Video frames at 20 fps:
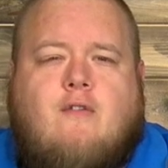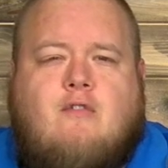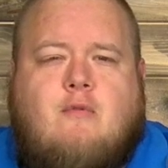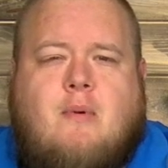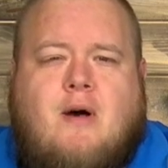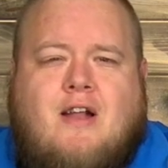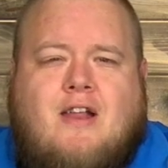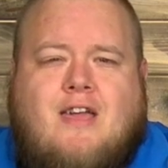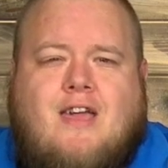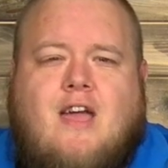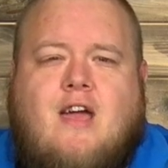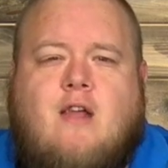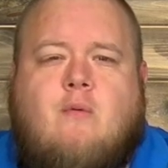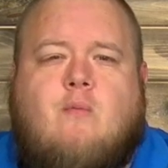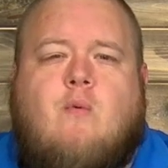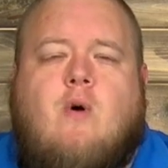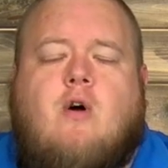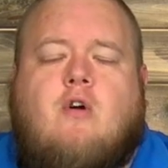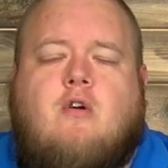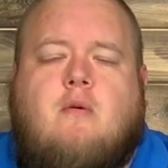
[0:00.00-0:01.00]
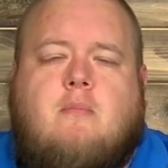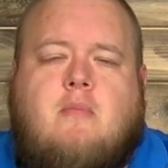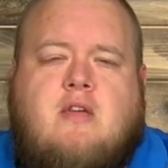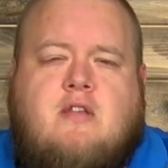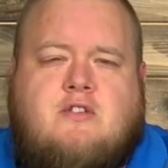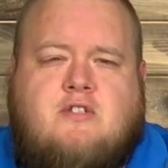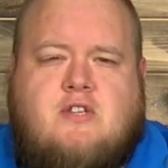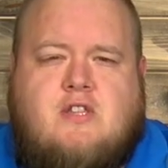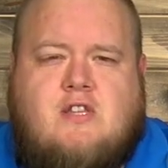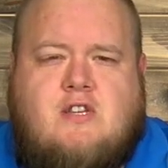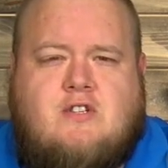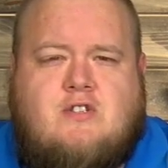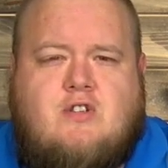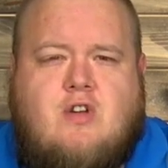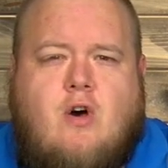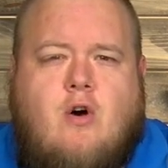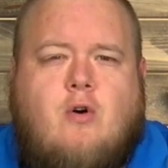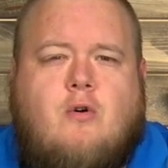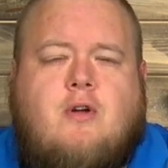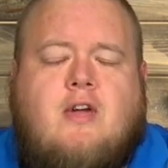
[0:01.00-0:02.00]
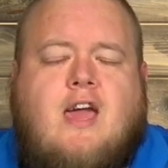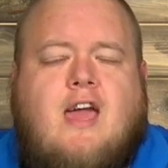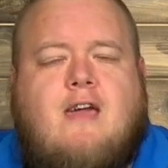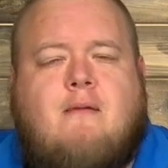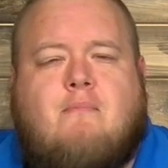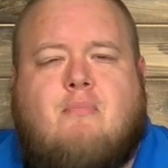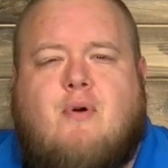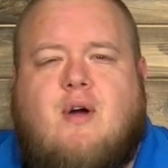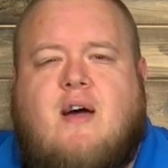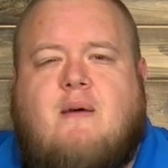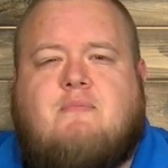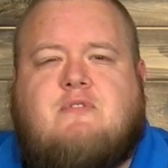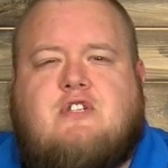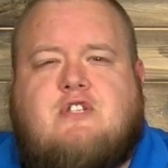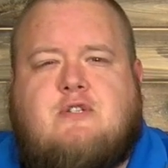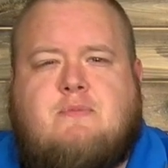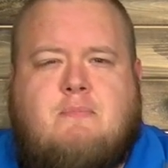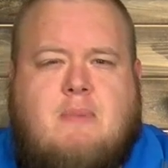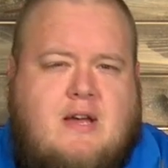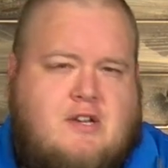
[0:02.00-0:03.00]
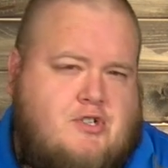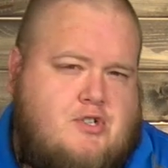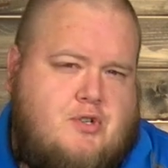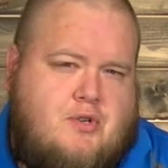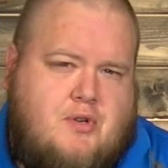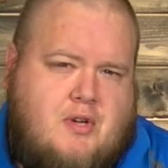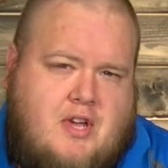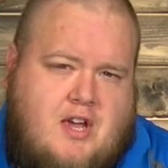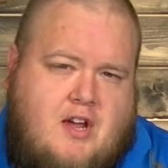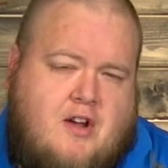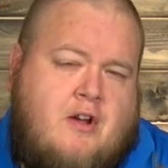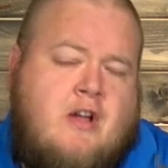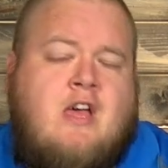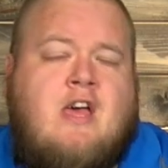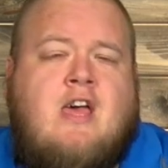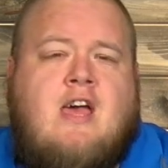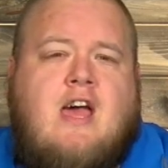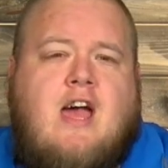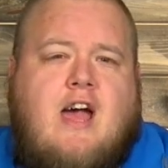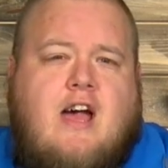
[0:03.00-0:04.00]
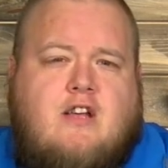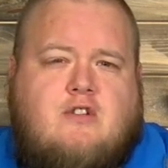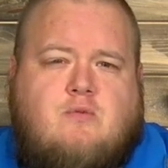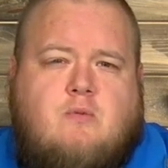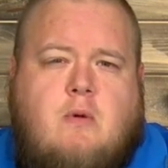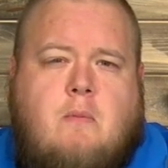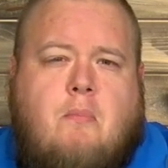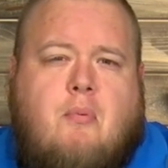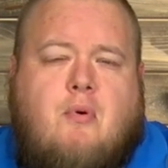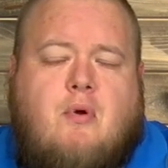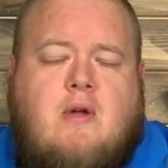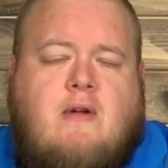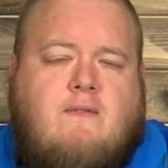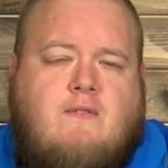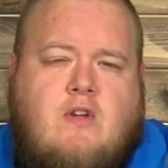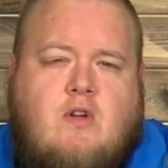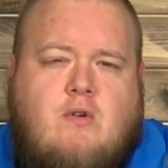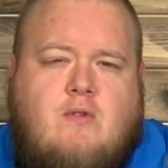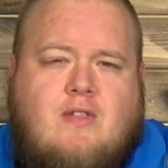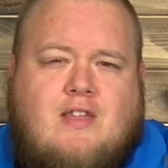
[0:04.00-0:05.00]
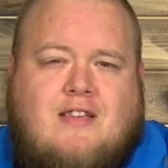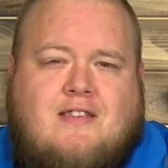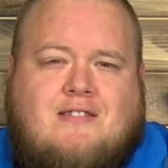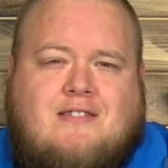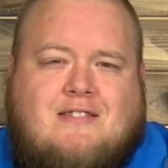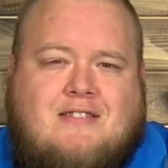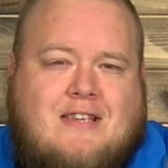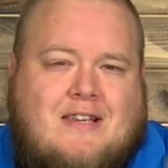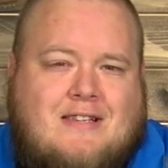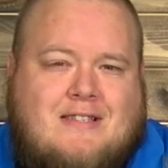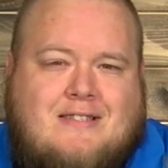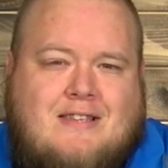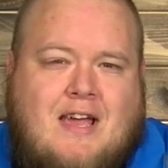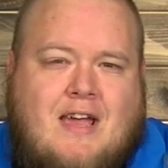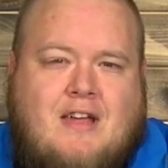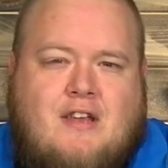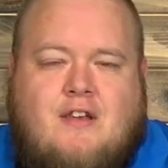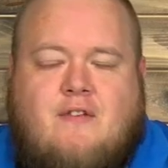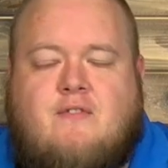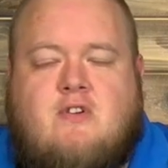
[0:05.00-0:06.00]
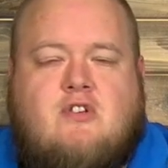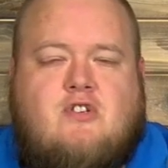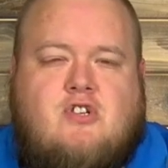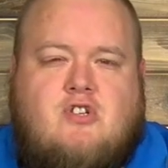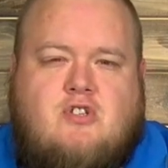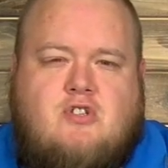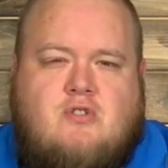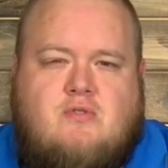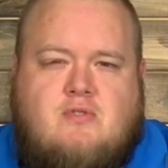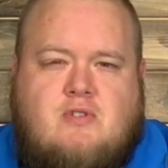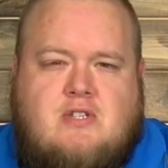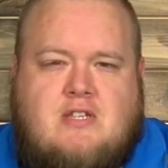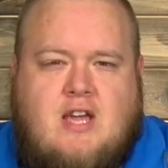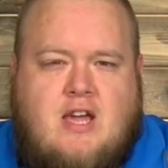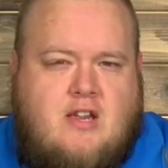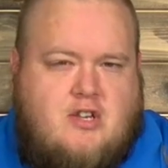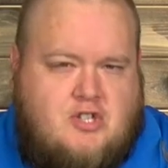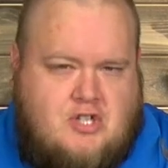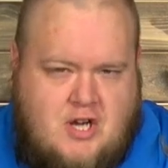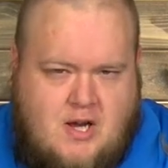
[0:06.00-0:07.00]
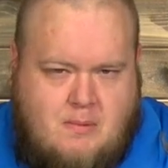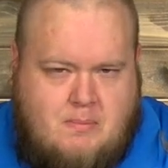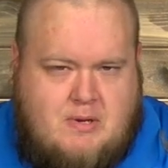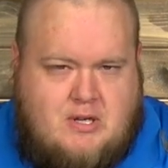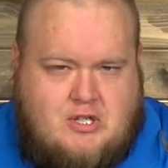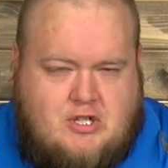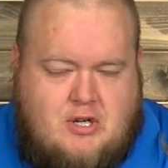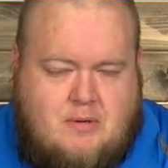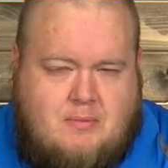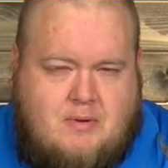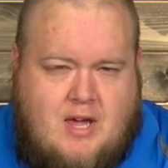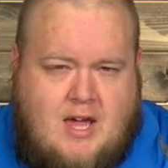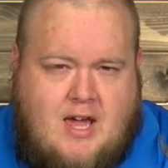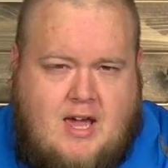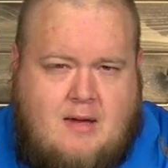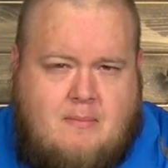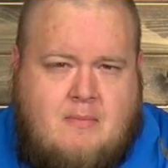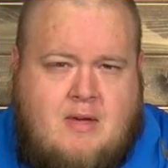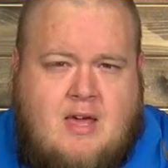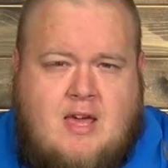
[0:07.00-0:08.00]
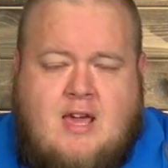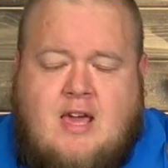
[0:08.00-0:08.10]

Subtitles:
everybody and welcome into this OKPreps special here as we preview the 6A Division II State Championship game.